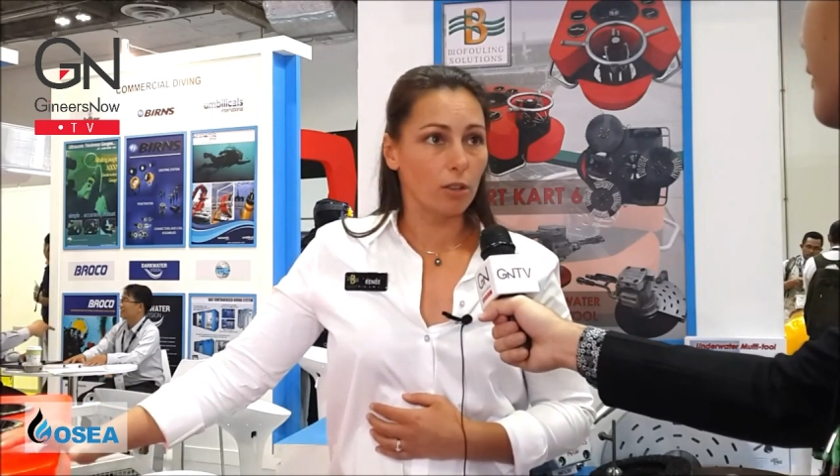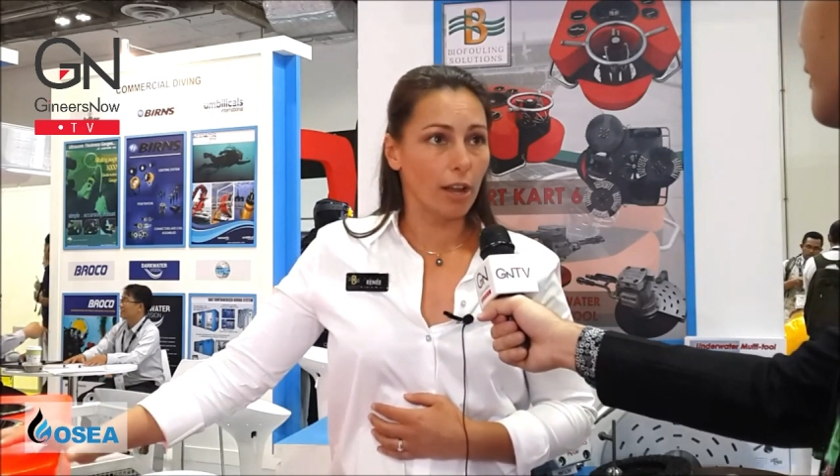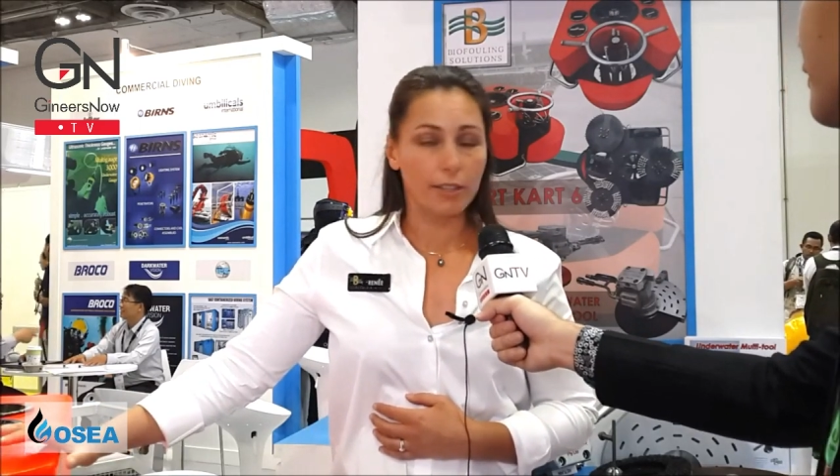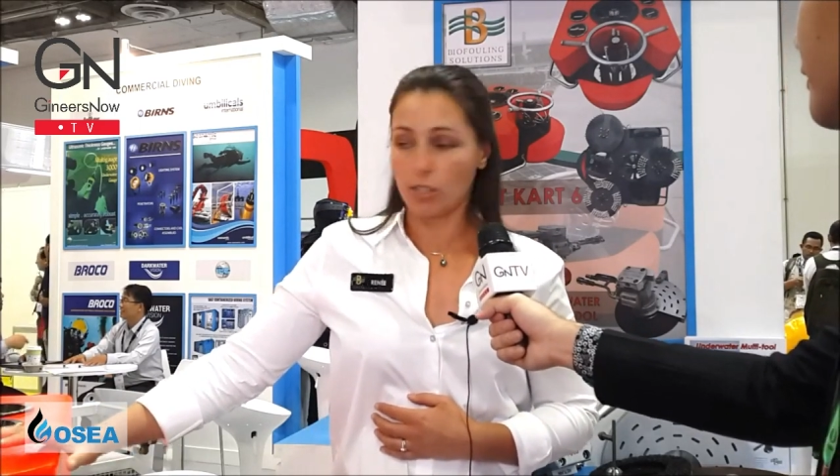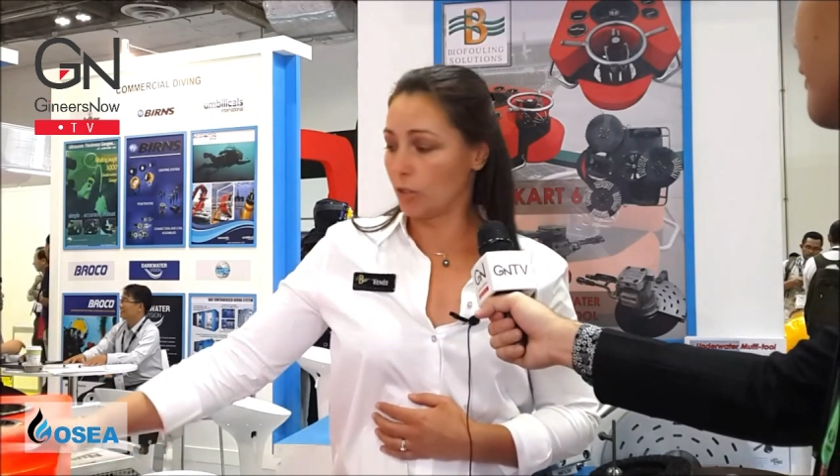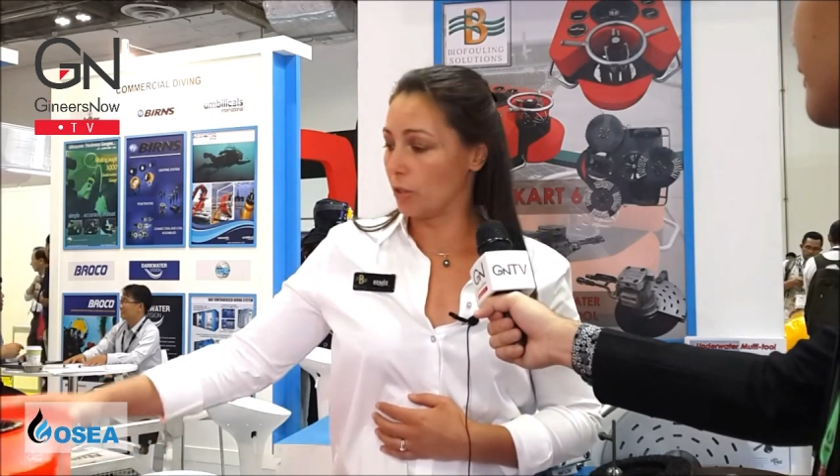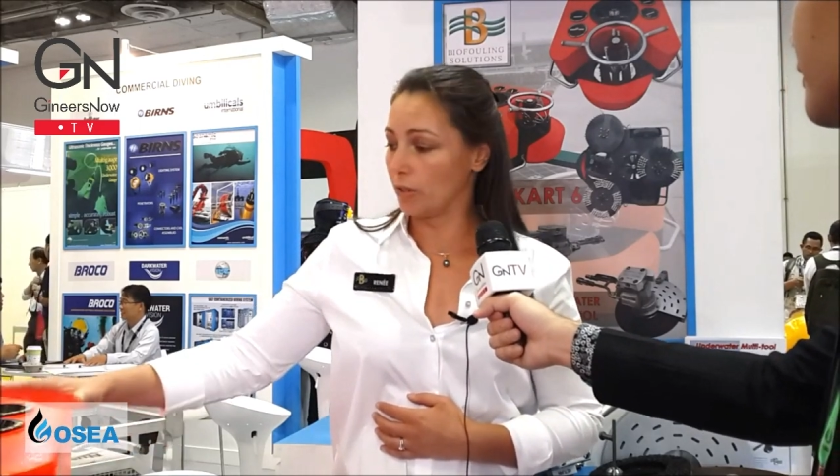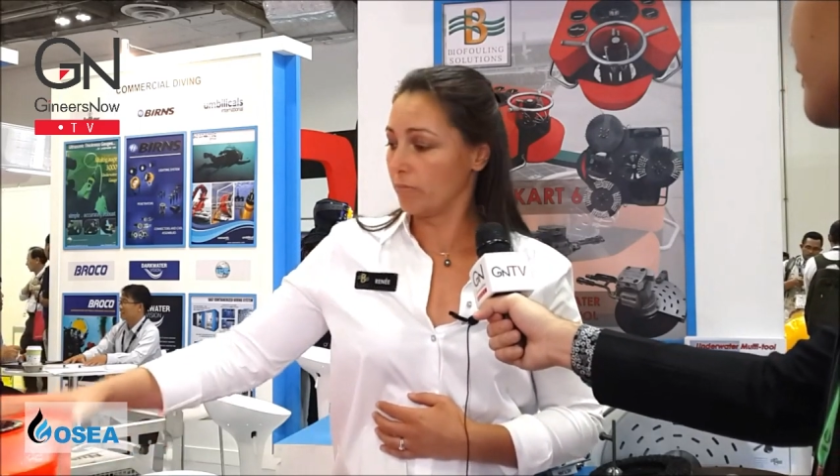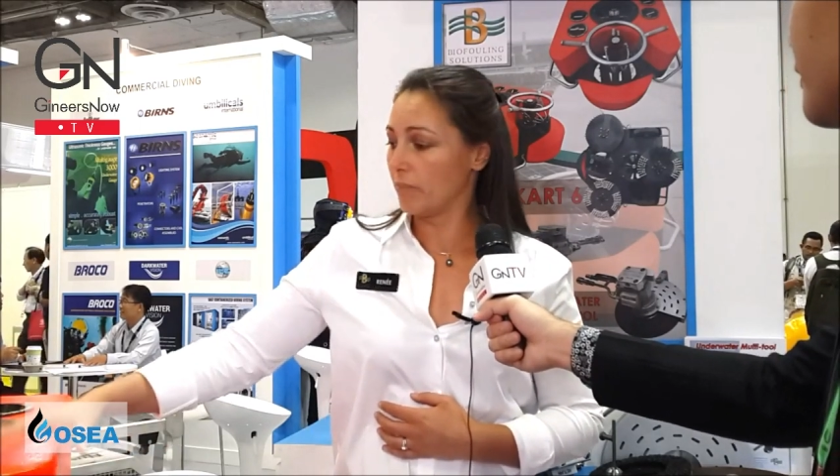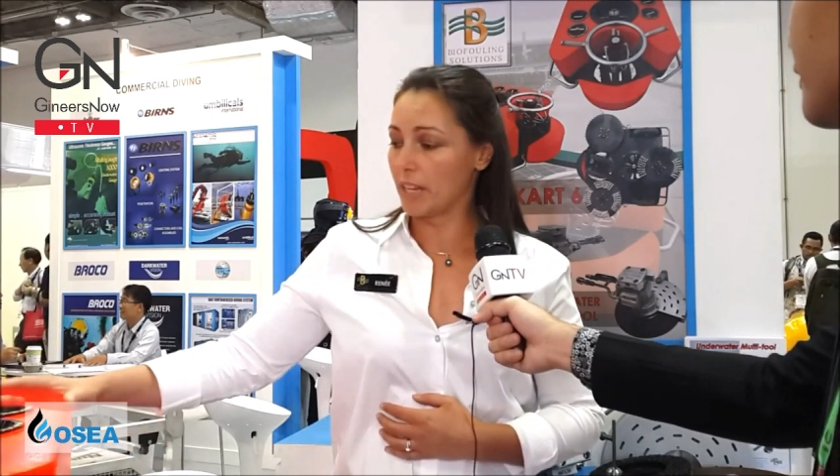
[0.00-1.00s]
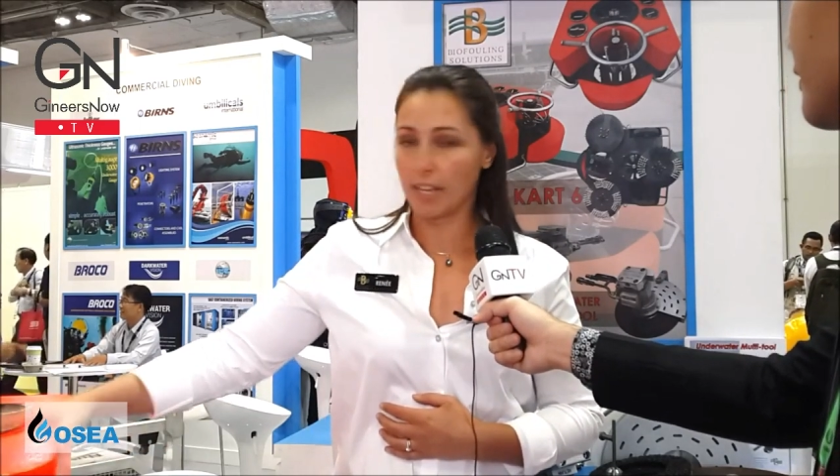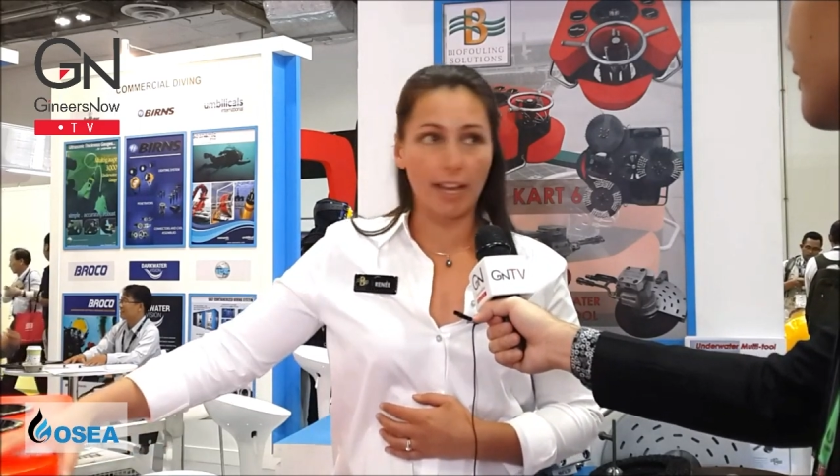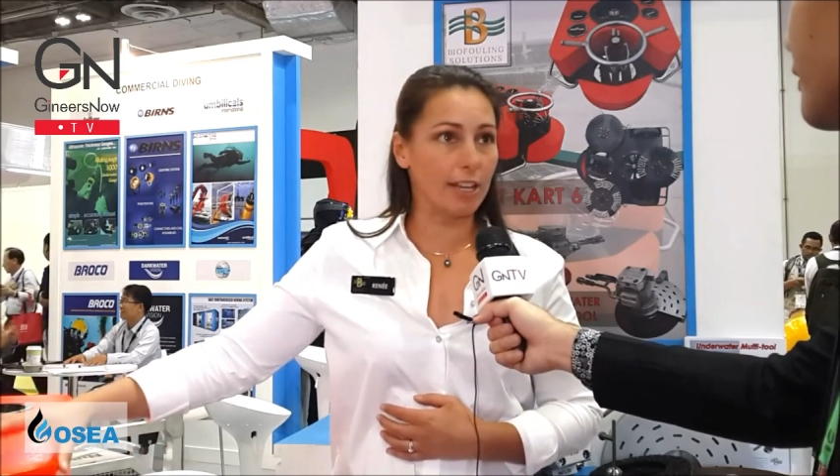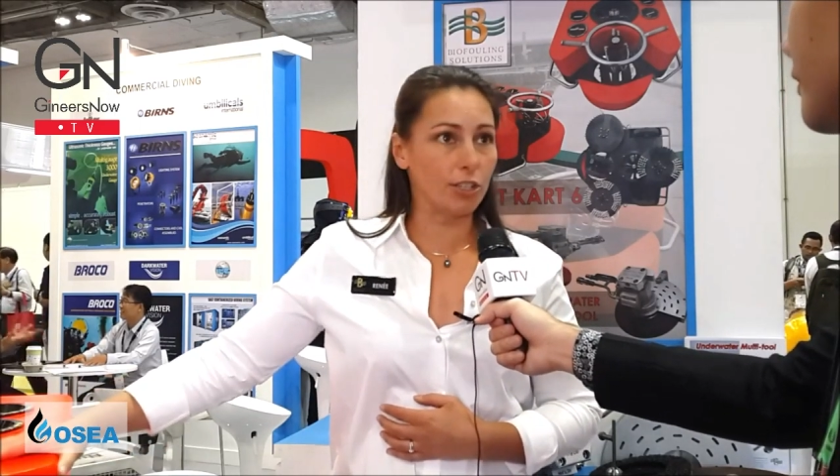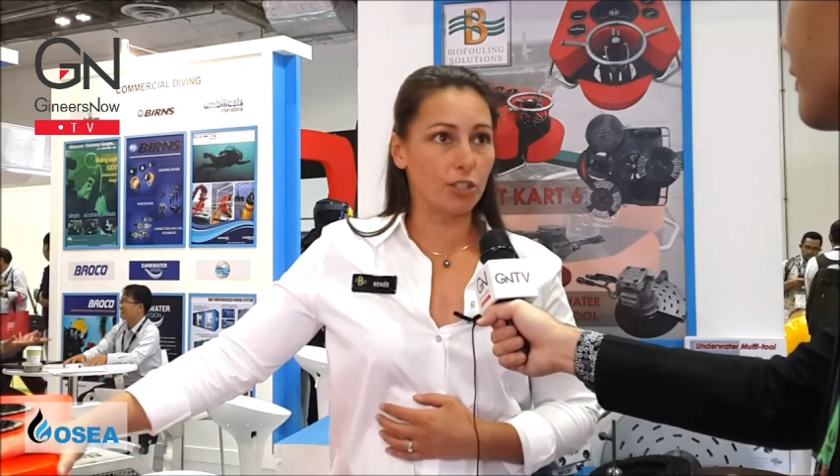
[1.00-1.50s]
like to
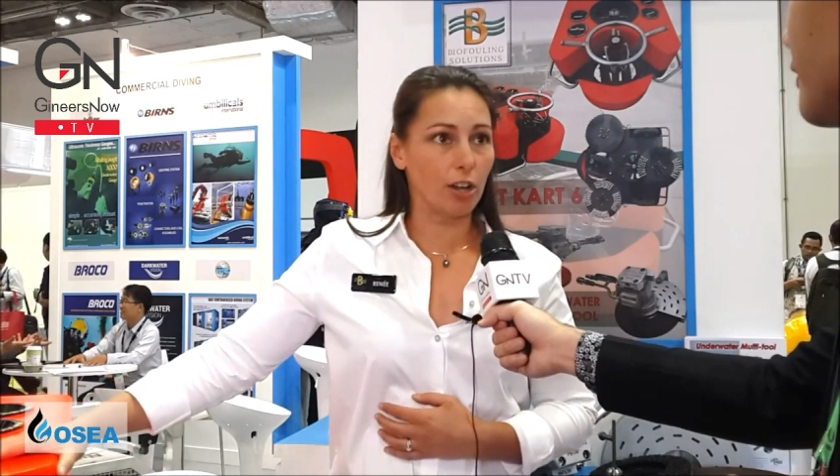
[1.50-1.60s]
engage